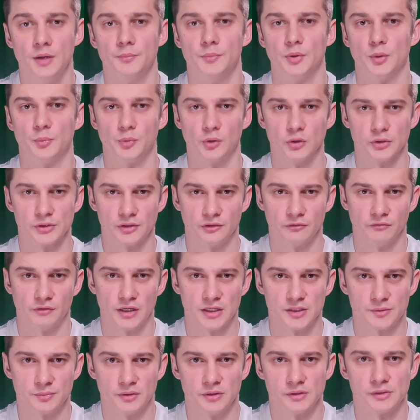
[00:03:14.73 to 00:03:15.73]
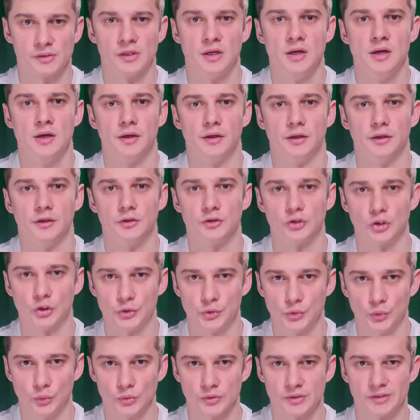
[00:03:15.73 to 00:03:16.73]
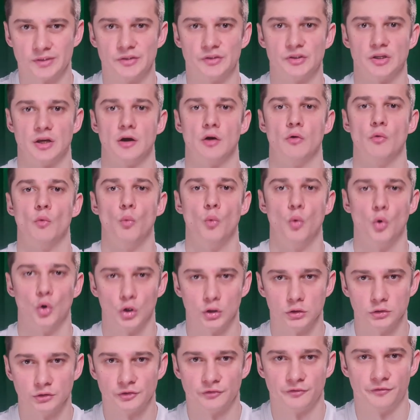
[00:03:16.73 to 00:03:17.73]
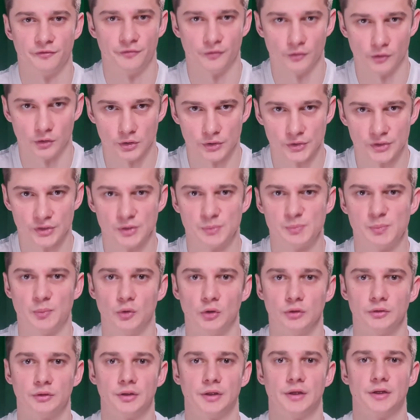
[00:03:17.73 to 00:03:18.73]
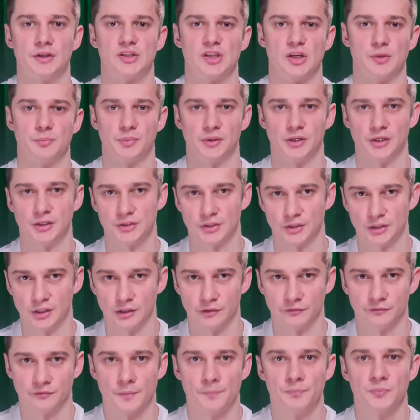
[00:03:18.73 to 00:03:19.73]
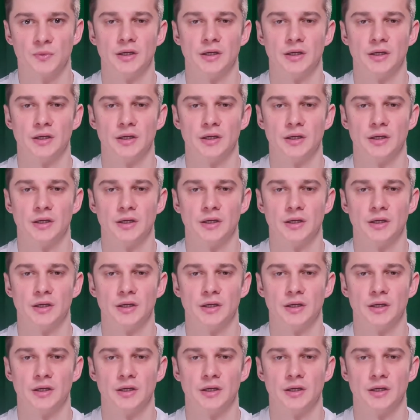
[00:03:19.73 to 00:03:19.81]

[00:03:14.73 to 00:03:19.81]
Purpose Investments introduced the world's first spot XRP ETF.